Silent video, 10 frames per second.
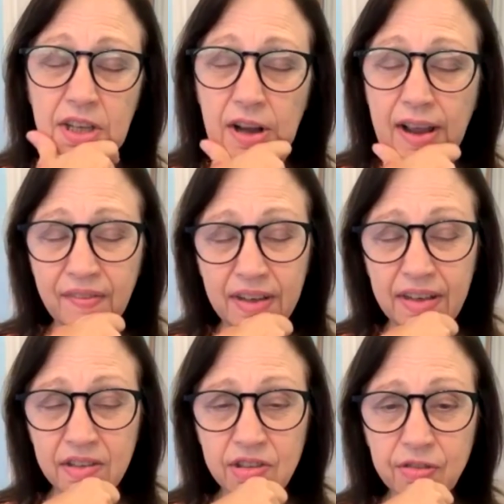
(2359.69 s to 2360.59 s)
that to
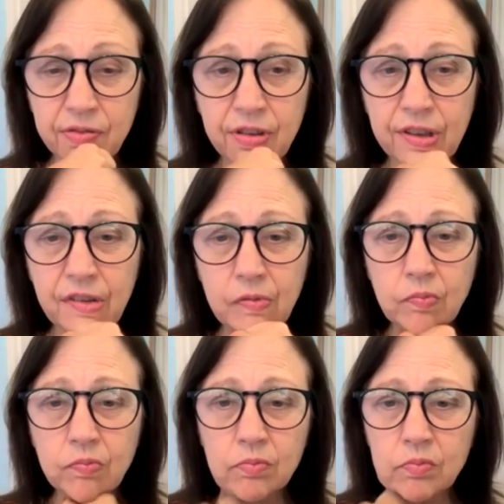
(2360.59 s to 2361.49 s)
have an answer for
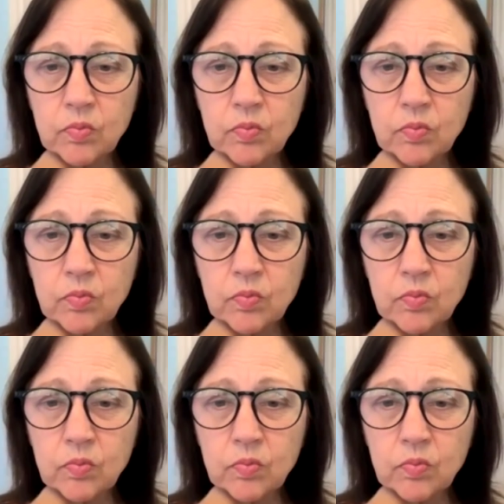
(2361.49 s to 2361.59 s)
you.